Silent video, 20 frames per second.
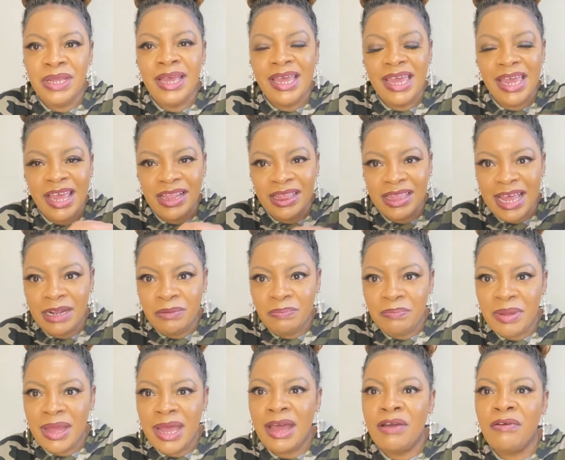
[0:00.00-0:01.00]
And that
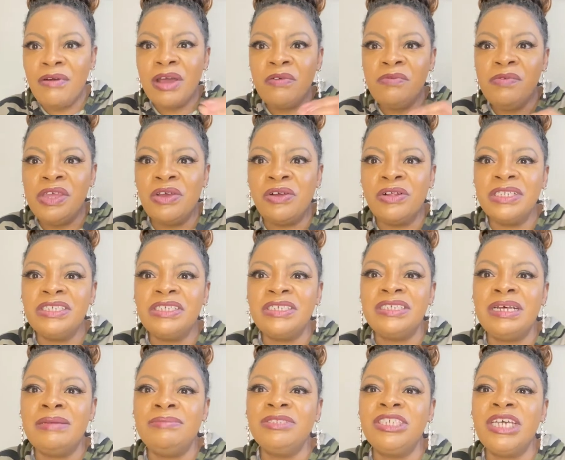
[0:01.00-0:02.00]
power, we also
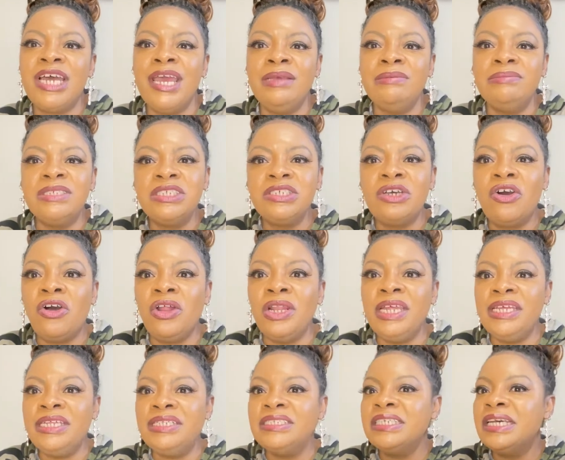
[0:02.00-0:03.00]
sometimes call
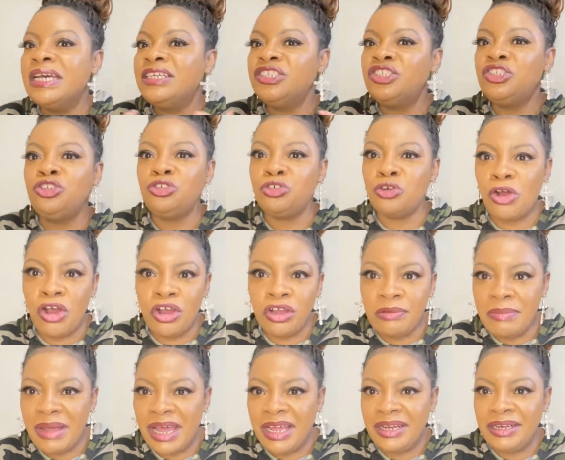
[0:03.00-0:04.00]
it strong
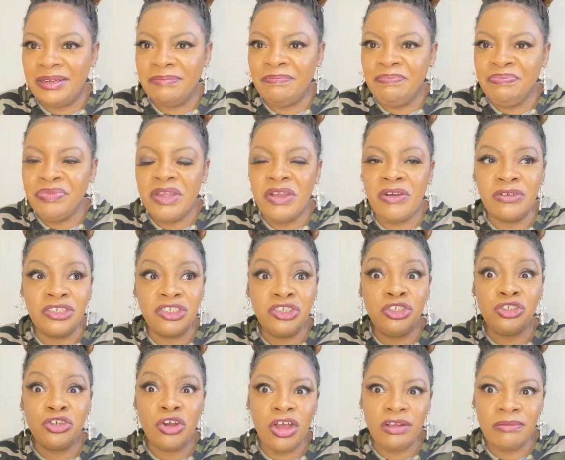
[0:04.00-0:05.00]
man or
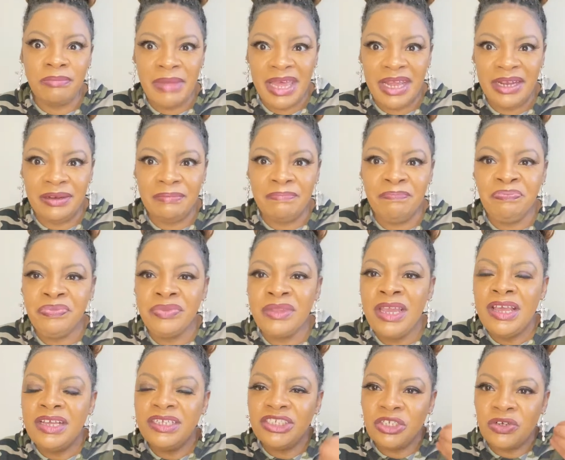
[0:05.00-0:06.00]
strong men.
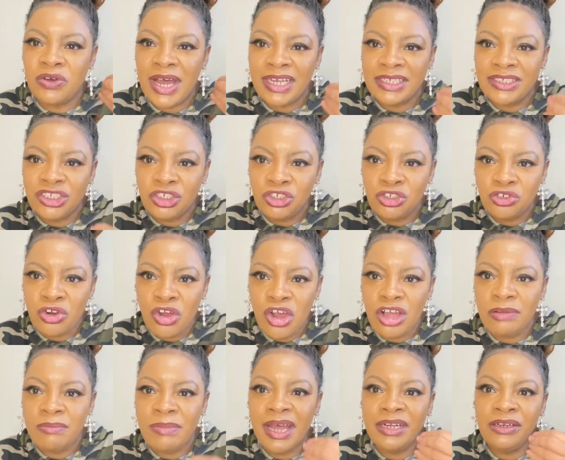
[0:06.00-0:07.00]
So a
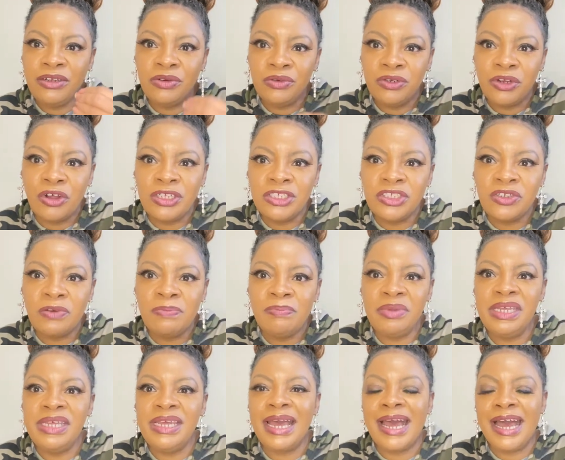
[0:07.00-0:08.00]
strong man could also
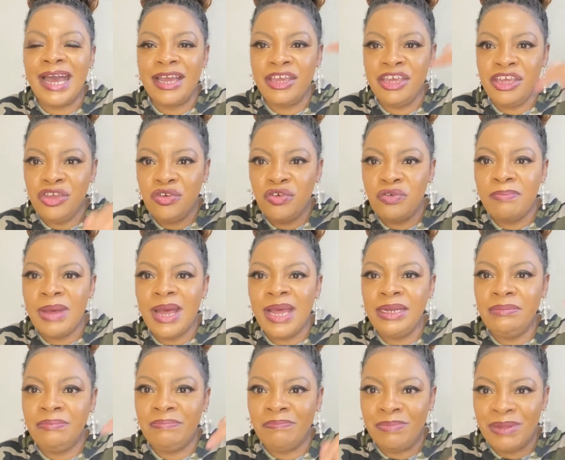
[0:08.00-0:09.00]
be a
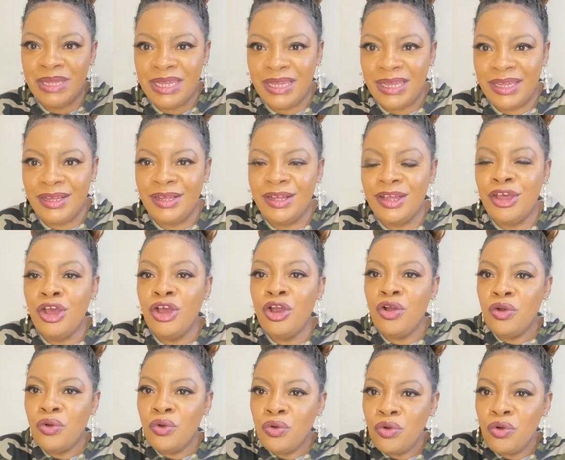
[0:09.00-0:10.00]
human being
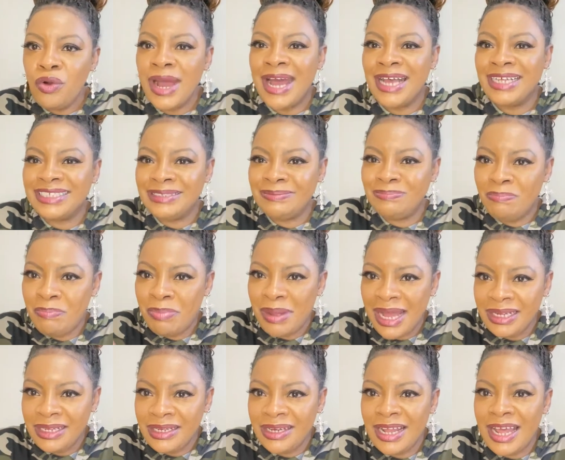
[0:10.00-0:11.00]
who has
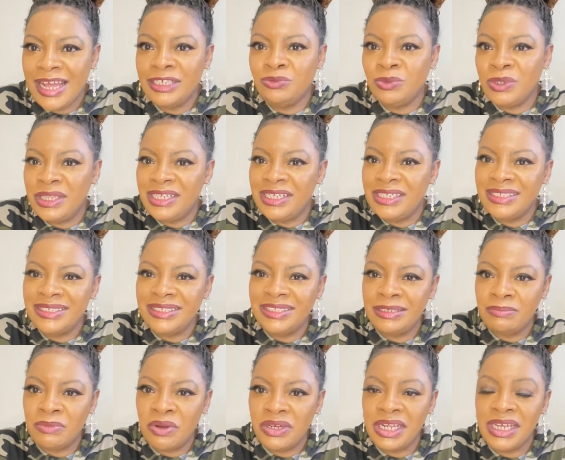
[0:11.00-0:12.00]
partnered with this
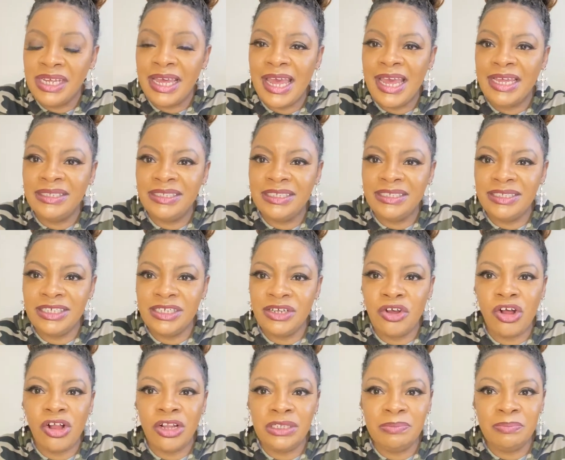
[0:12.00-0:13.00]
demonic entity
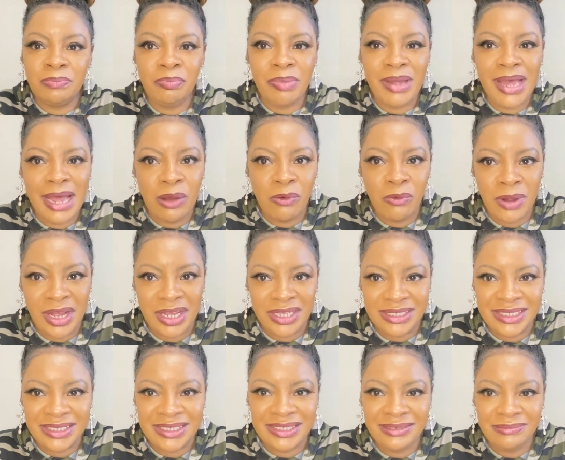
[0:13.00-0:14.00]
called
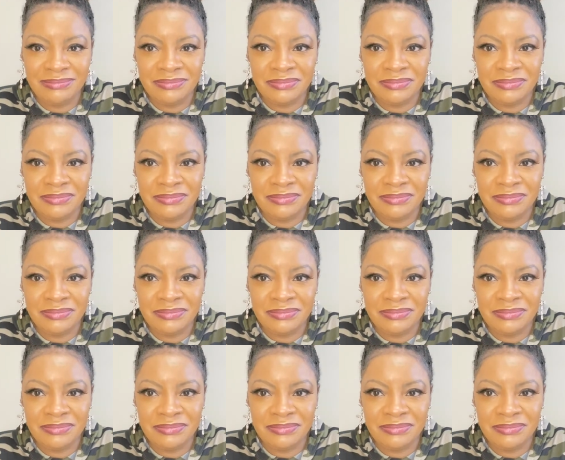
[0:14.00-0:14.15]
powers,